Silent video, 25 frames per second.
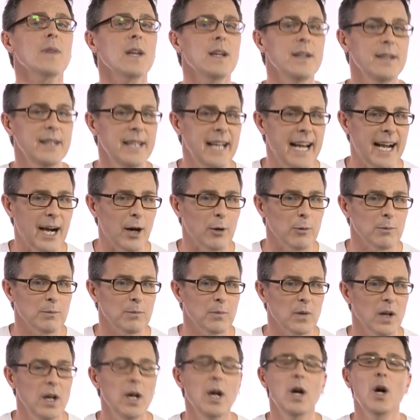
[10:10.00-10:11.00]
Now,
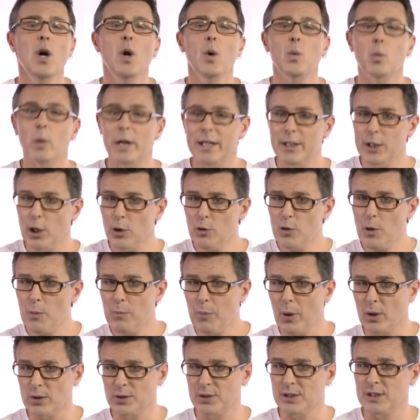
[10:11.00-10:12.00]
we know the
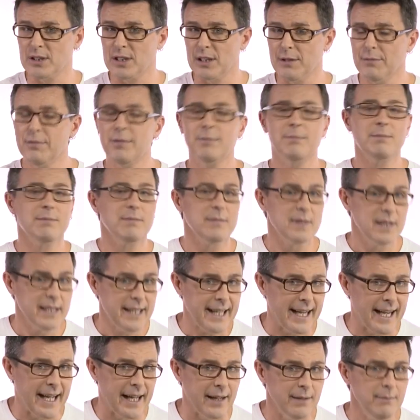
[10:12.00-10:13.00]
positive,
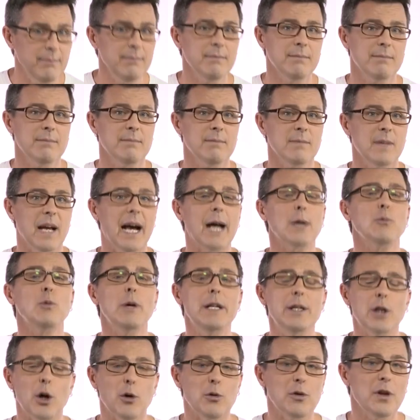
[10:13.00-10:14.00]
can, And we
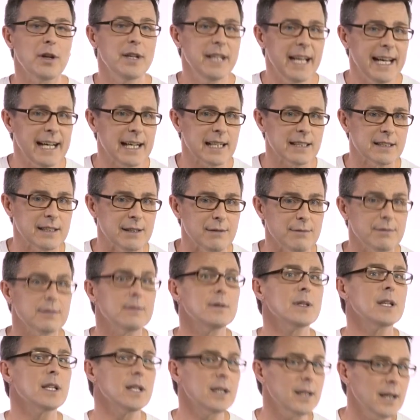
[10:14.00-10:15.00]
know the negative,
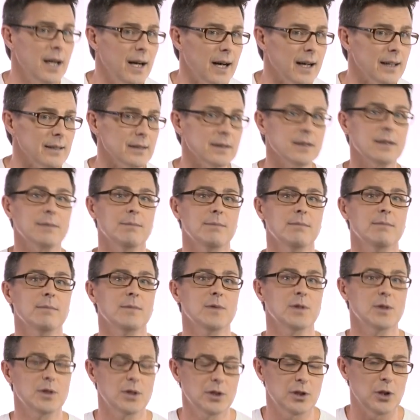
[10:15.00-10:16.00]
can't.
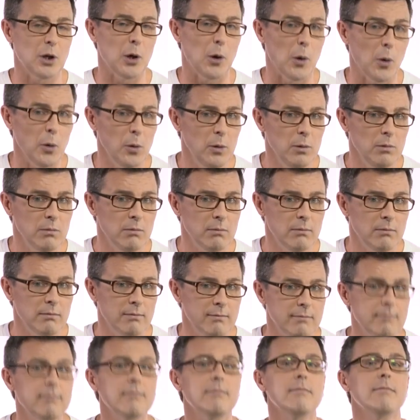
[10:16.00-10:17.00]
So,
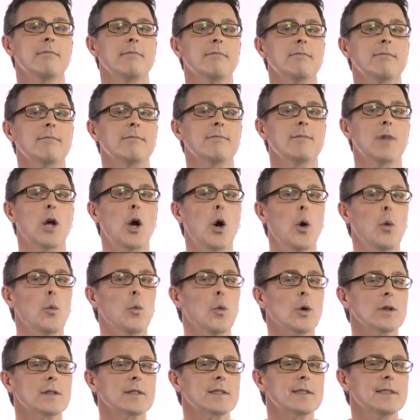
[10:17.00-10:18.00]

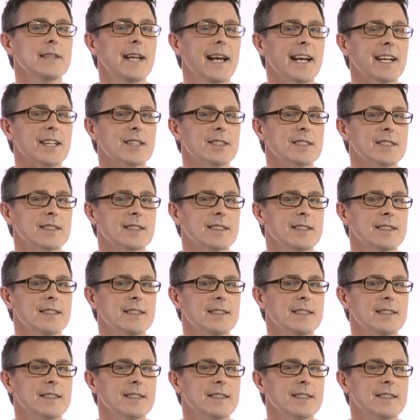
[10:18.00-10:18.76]
what's next?